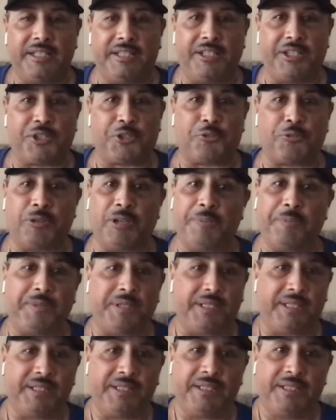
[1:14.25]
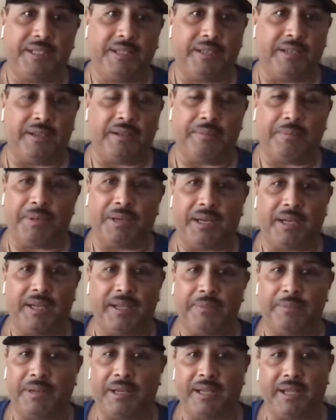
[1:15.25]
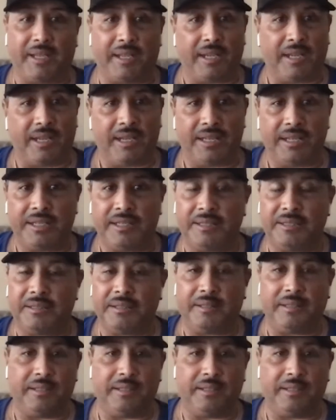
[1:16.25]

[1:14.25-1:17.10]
disrupted by a guy